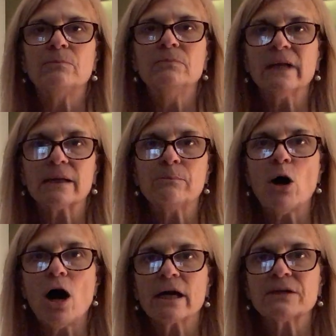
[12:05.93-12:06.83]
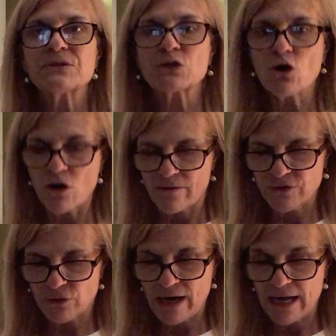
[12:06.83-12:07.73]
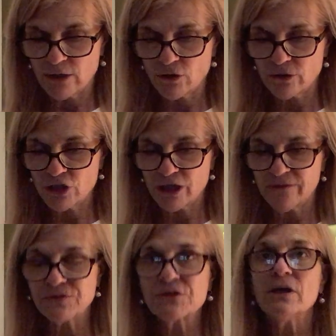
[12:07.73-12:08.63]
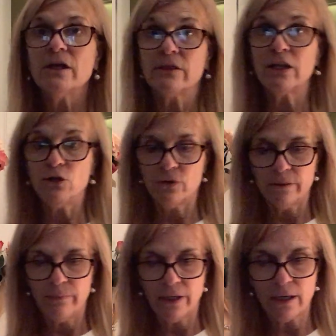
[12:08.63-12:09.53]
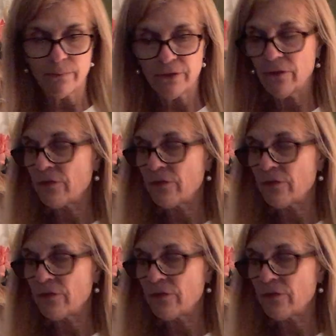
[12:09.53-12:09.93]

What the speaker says: like pocket scarves or handkerchiefs that you can pick up at the